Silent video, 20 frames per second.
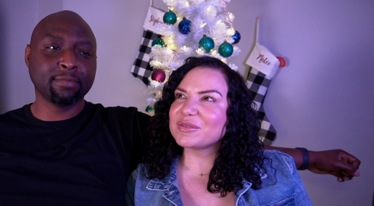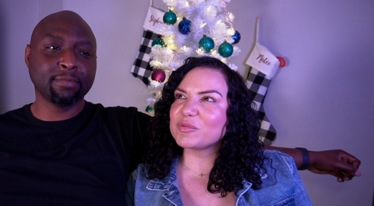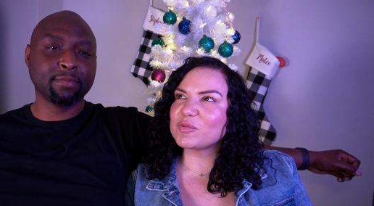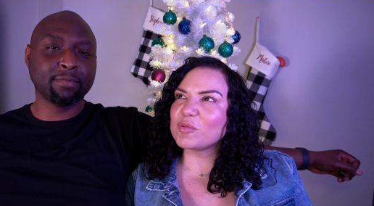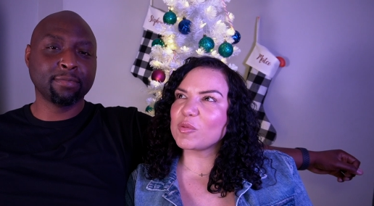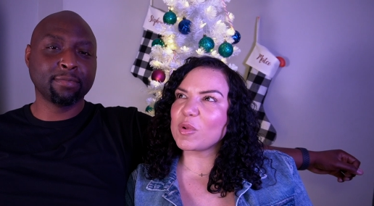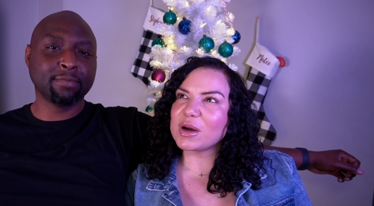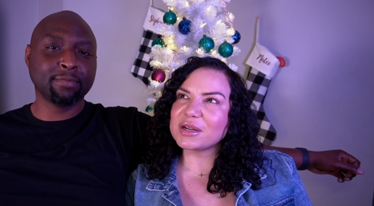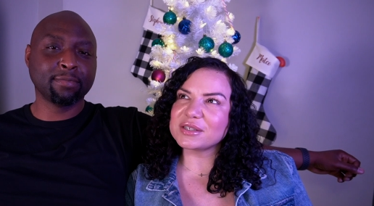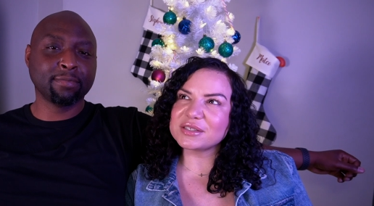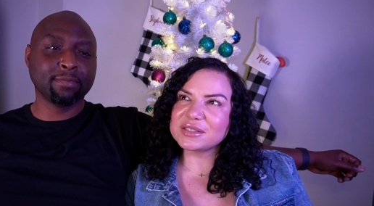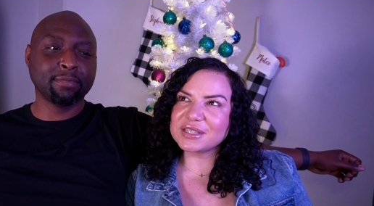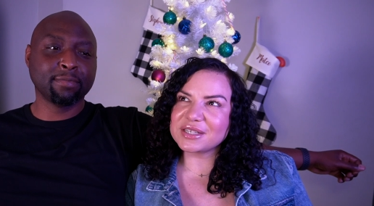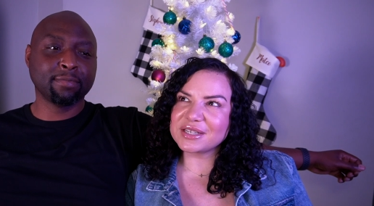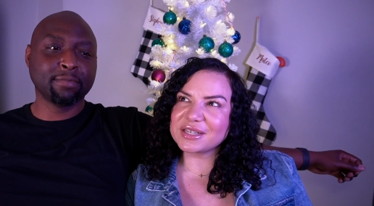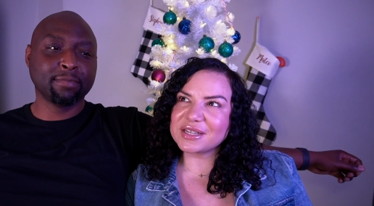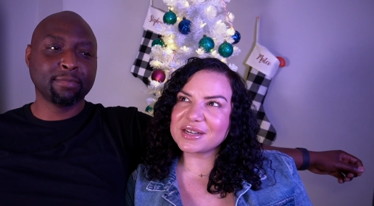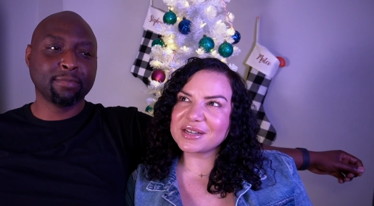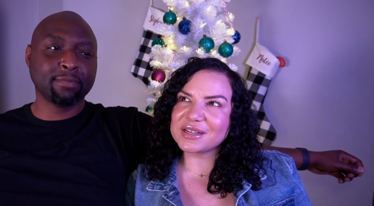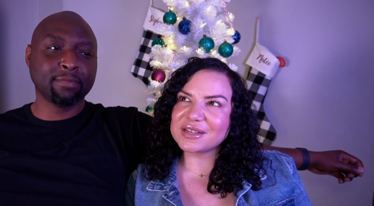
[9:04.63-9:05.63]

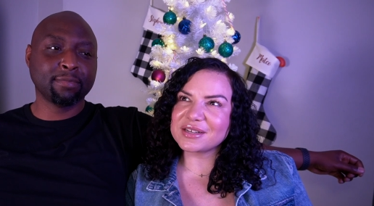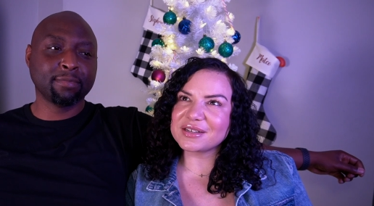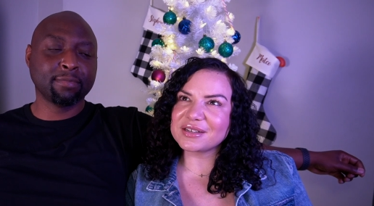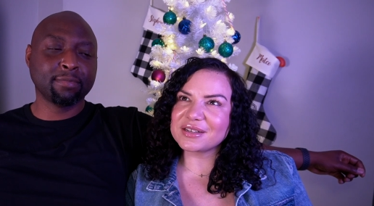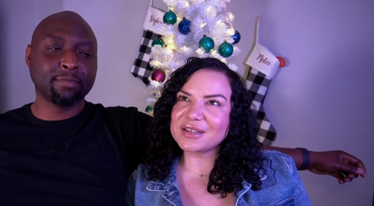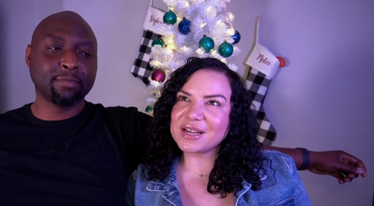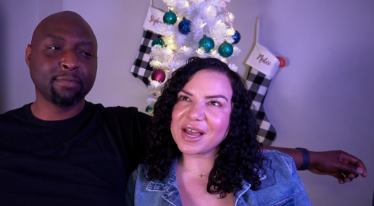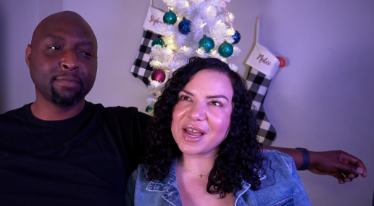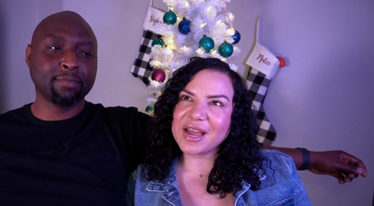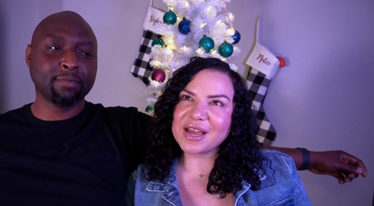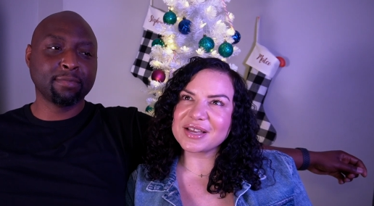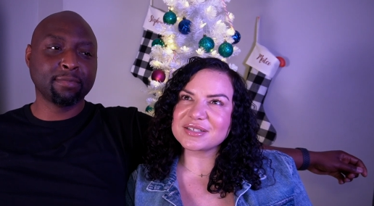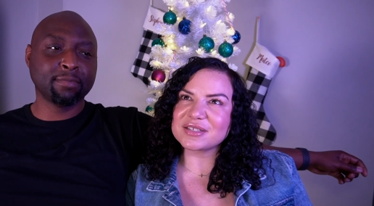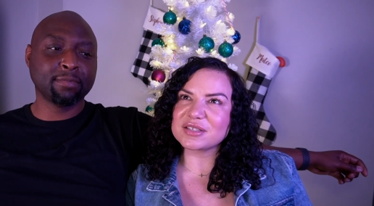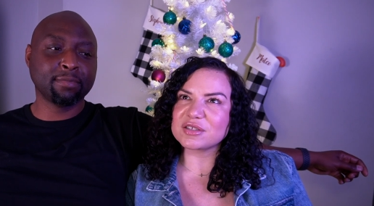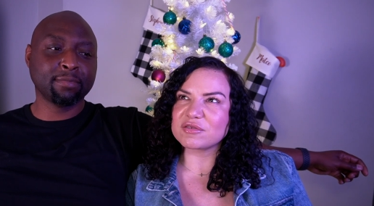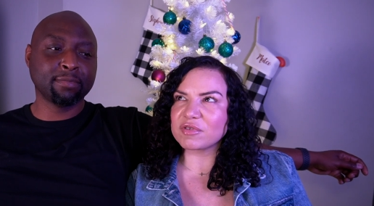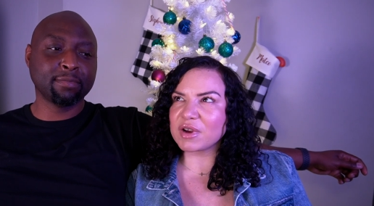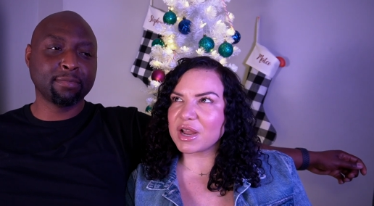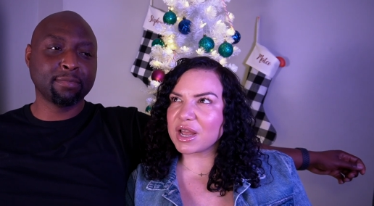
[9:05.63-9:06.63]
Speaker 1: wanted and I asked
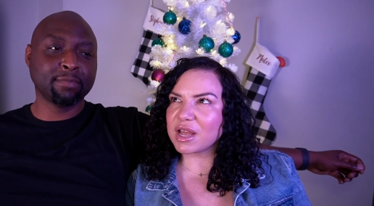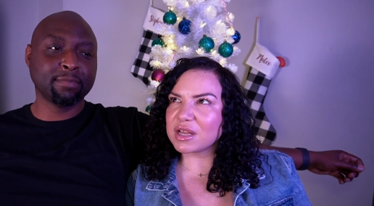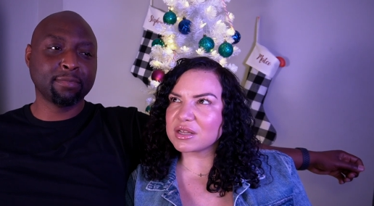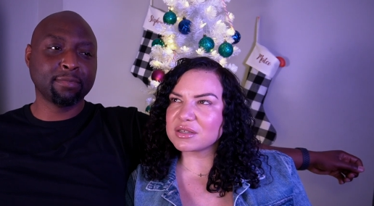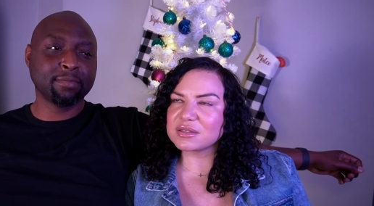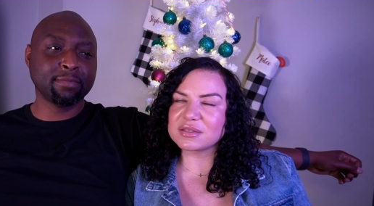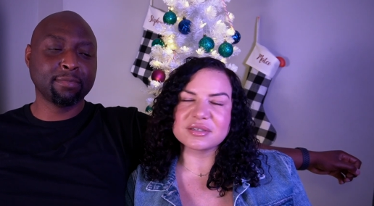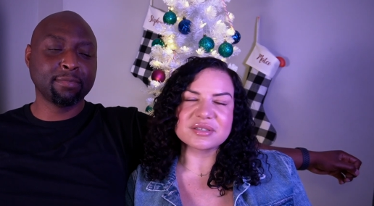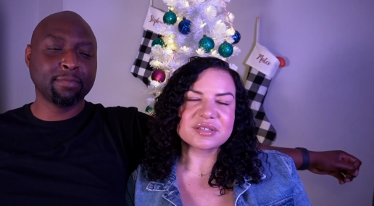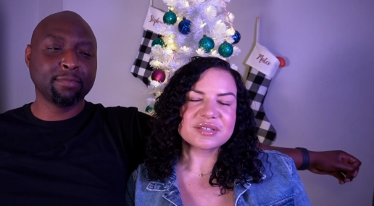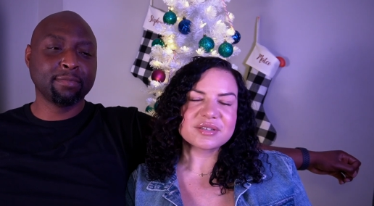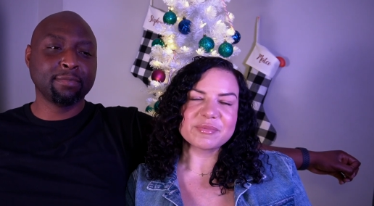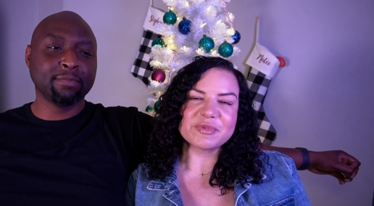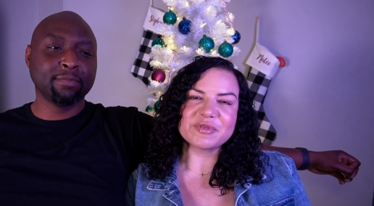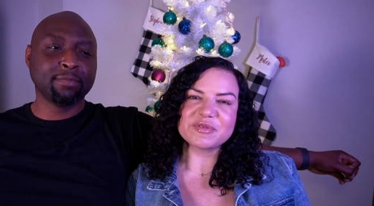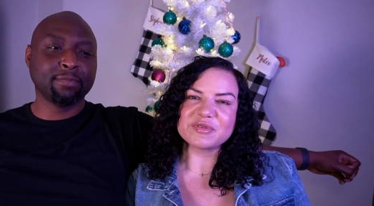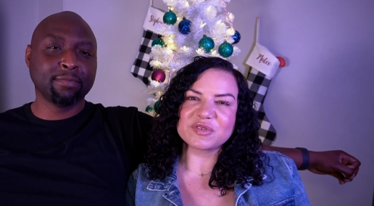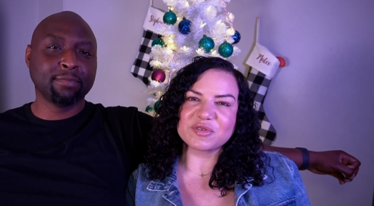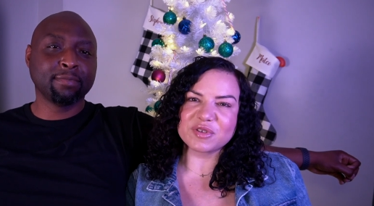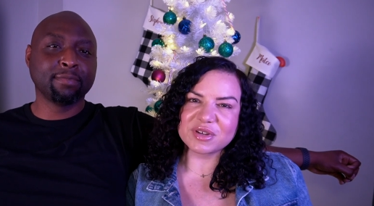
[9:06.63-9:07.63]
his friends and some
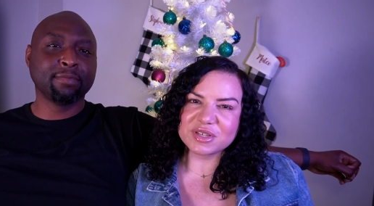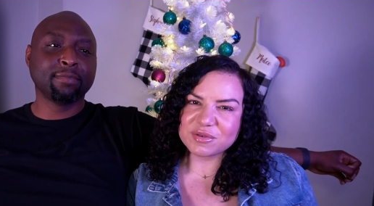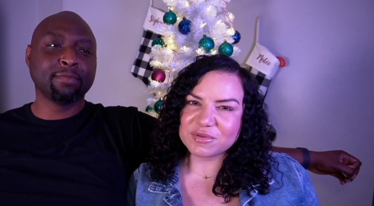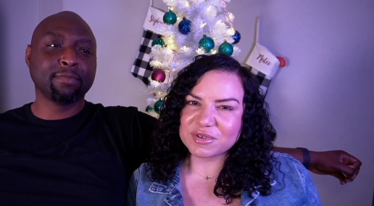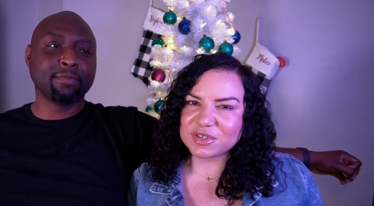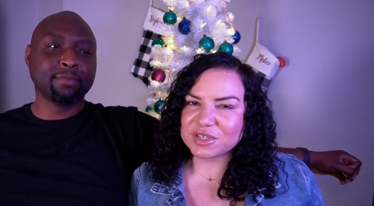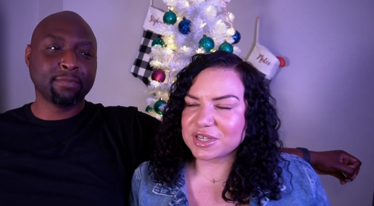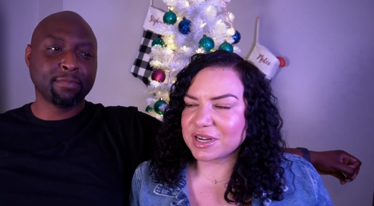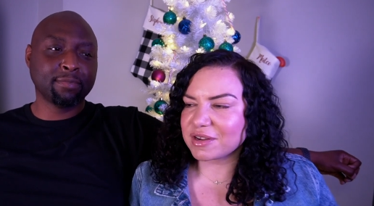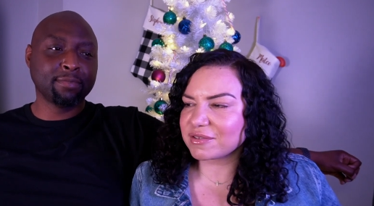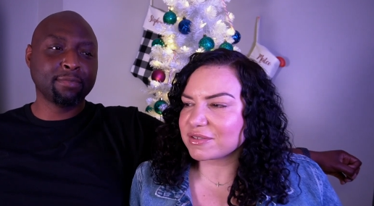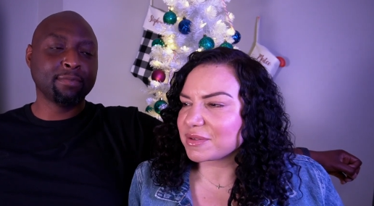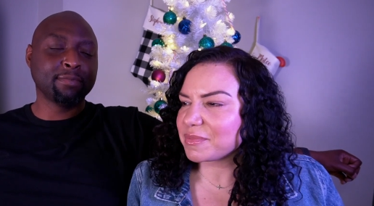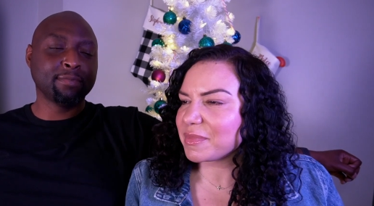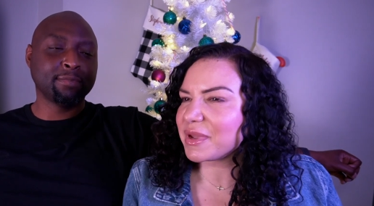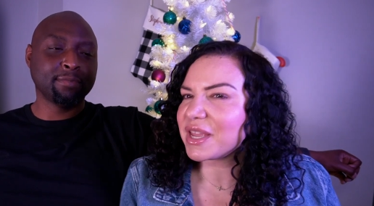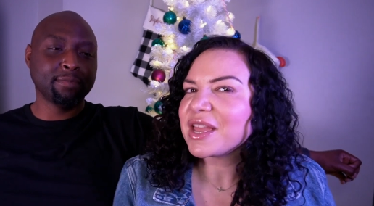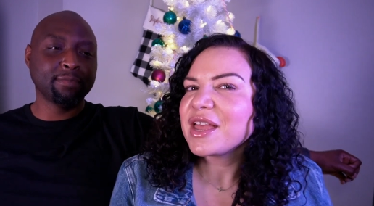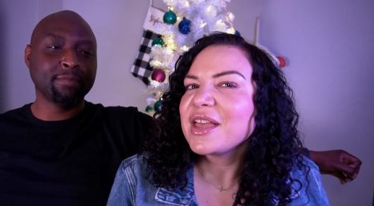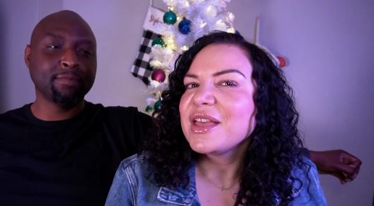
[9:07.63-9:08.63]
of his friends reached out
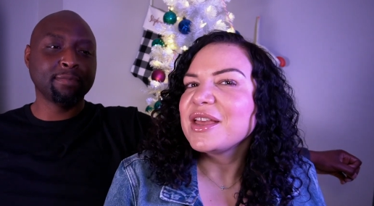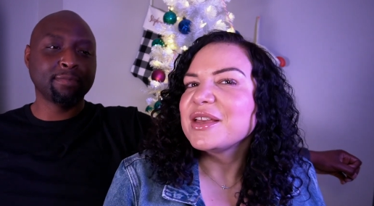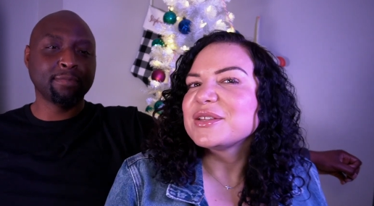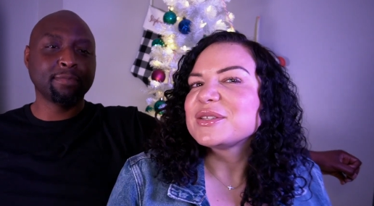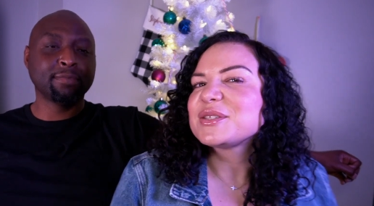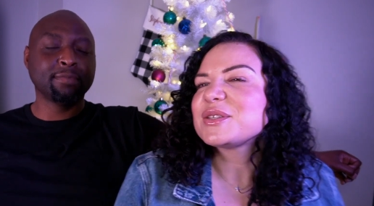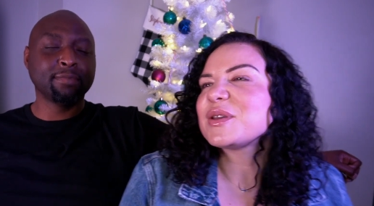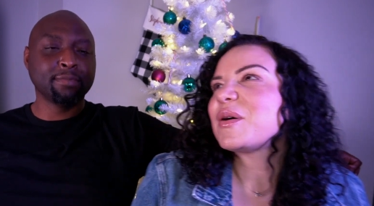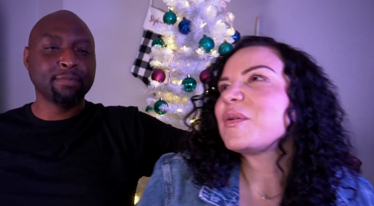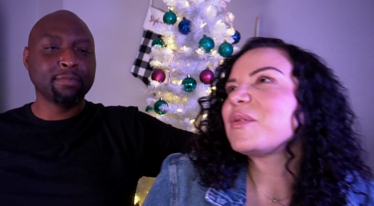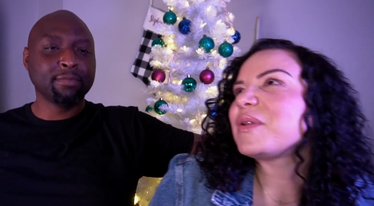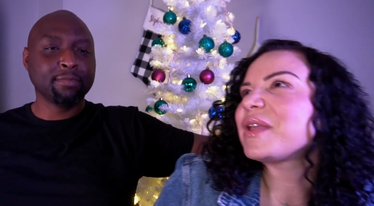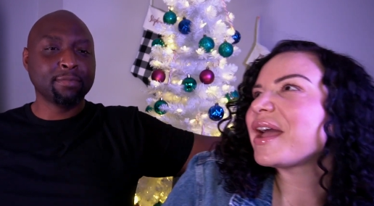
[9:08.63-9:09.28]
to me. So